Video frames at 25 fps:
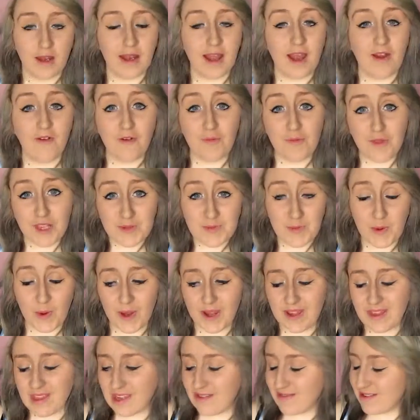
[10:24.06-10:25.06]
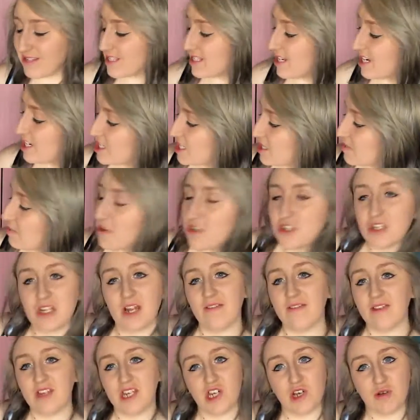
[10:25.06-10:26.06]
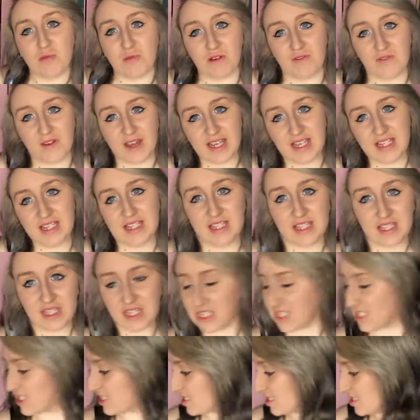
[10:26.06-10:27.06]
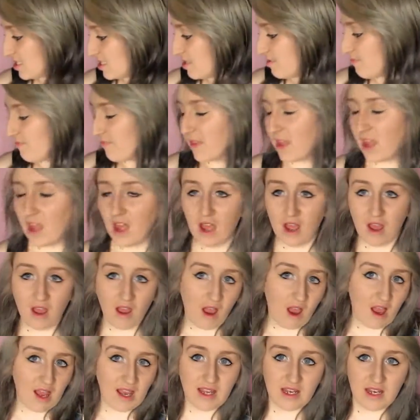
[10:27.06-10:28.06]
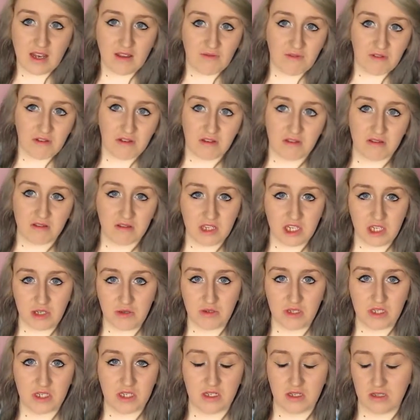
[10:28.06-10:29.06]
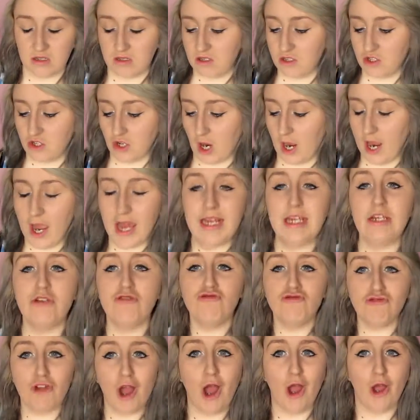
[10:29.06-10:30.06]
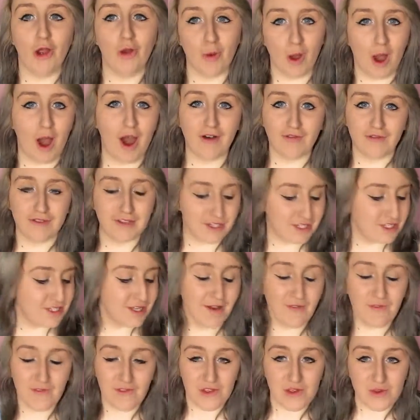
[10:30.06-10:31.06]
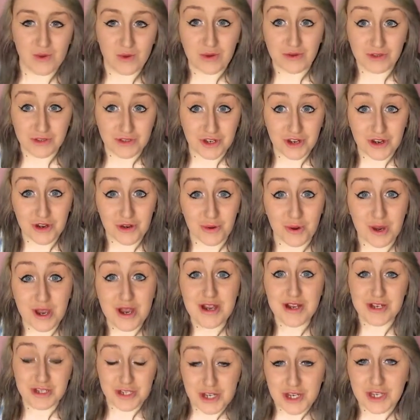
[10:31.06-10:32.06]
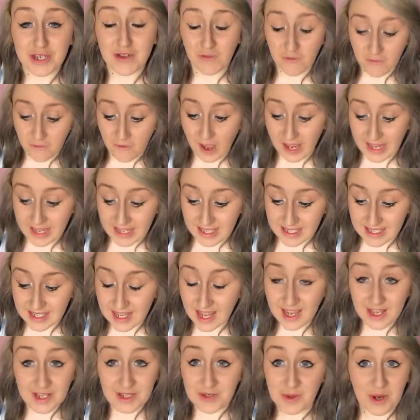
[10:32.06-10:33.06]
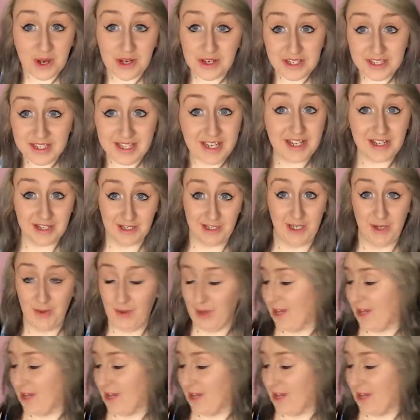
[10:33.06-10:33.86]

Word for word: Now from this point there isn't actually much left to do on my face because I never used to try. I didn't know half of the stuff that you could do to your face, so I just didn't do